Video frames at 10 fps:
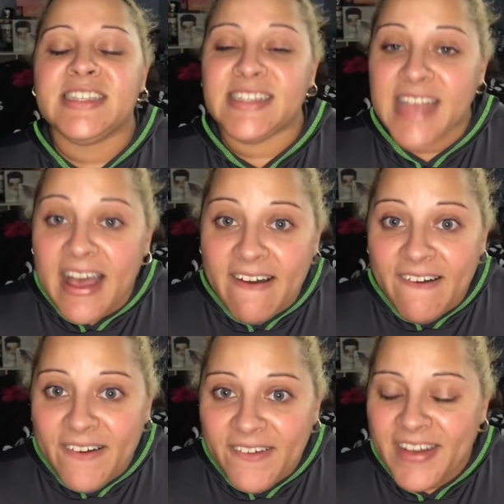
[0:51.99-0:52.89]

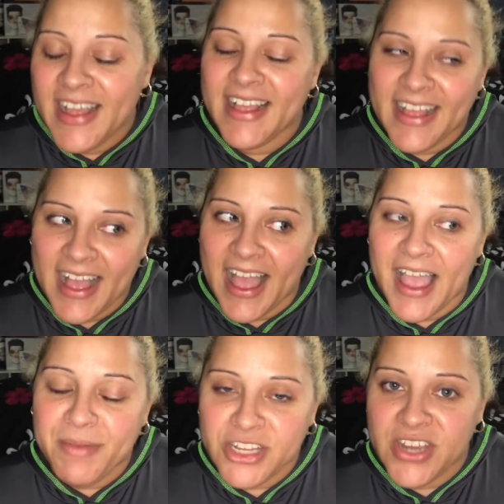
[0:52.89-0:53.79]
So I'm
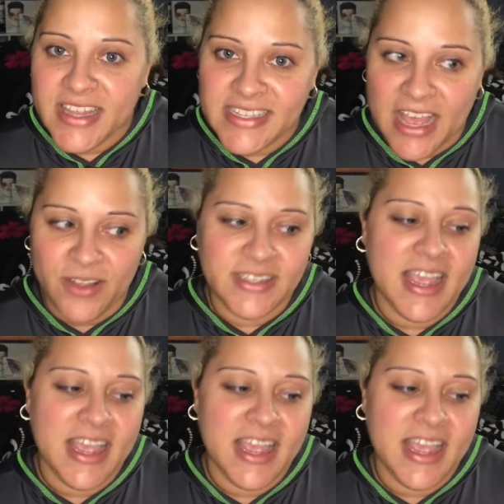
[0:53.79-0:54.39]
gonna try this out.